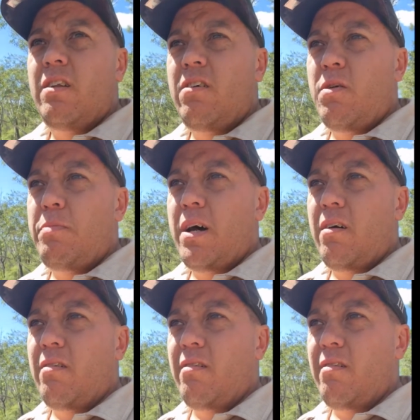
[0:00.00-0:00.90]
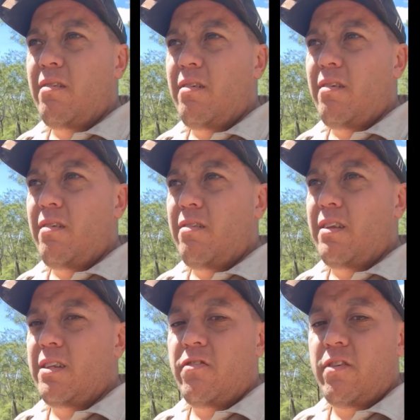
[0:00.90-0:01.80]
about the
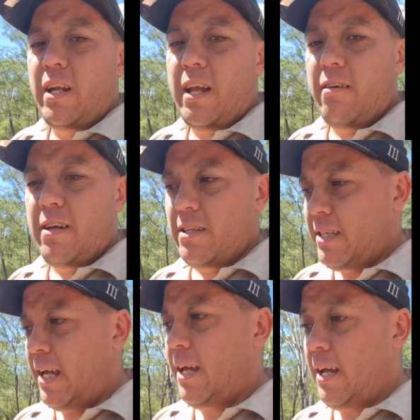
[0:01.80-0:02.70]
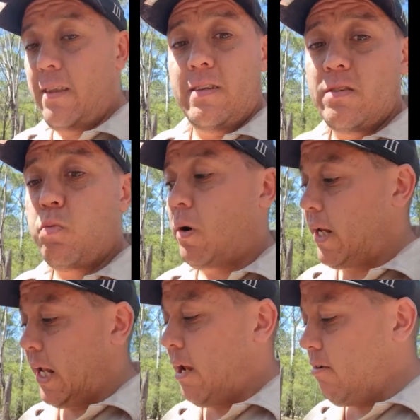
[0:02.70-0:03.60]
different areas here in this one
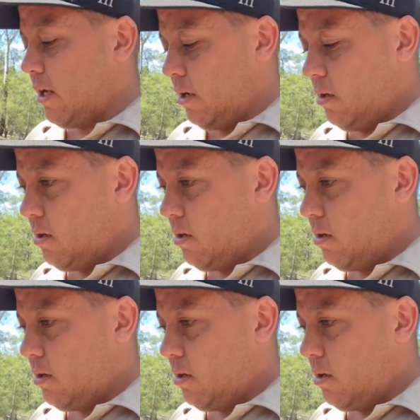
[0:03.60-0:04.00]
area.